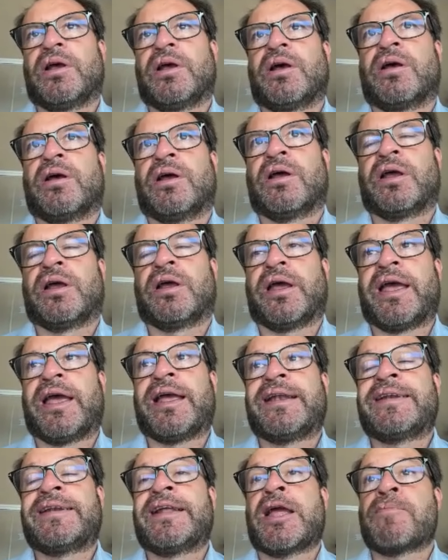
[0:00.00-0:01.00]

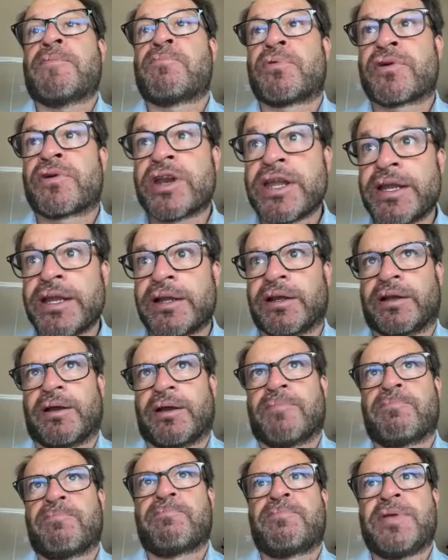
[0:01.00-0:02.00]
and I bring
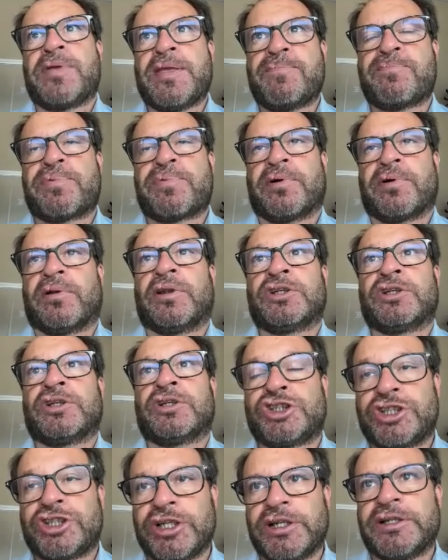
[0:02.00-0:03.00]
people,
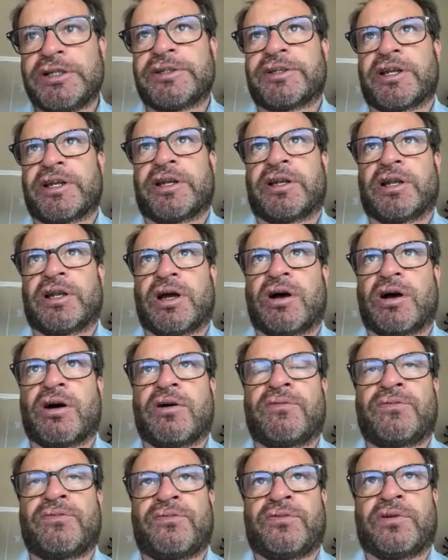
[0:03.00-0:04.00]
children
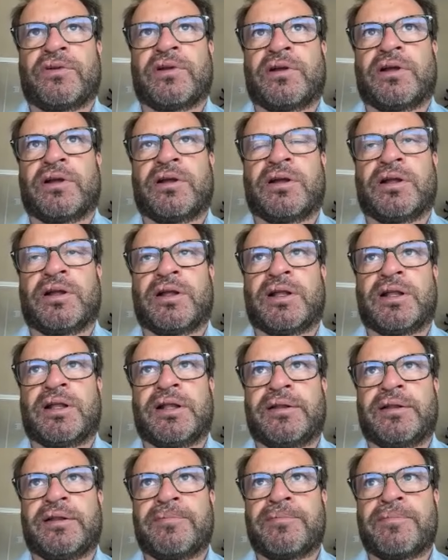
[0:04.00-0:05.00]
of
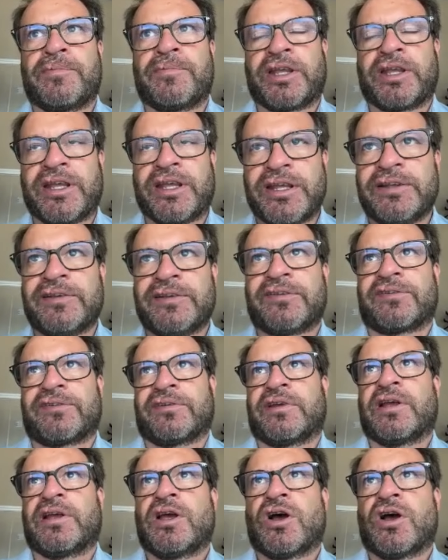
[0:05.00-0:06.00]
kids
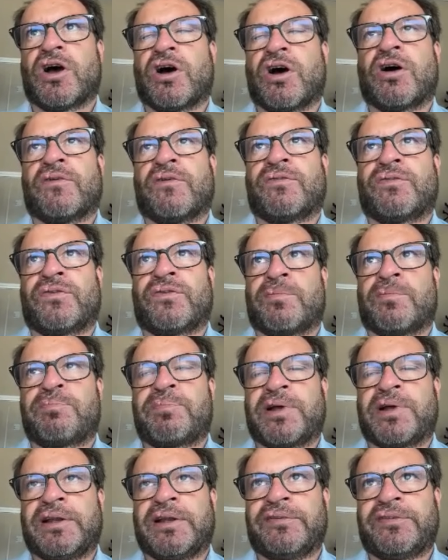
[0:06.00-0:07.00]
of
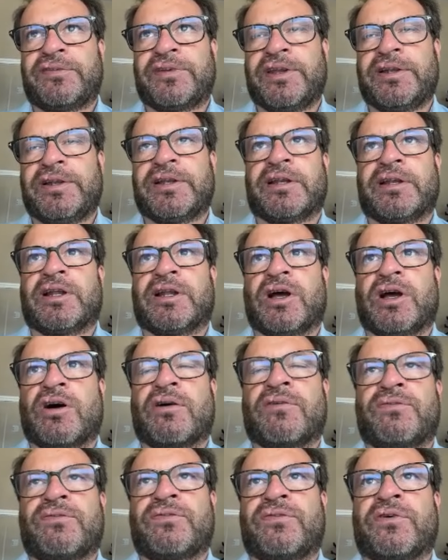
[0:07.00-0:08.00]
Palestinian,
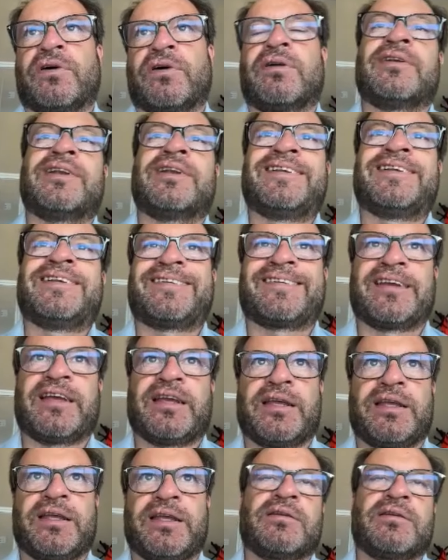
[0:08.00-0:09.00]
of let's
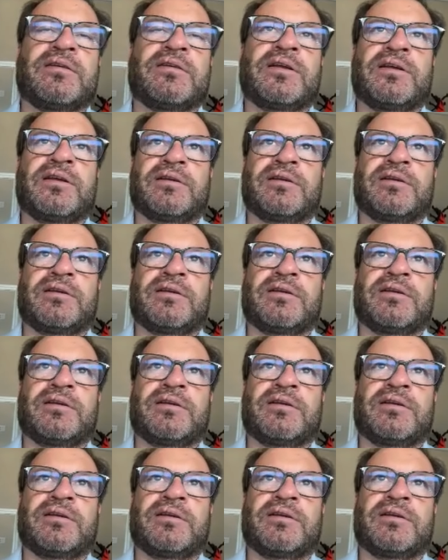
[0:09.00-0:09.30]
say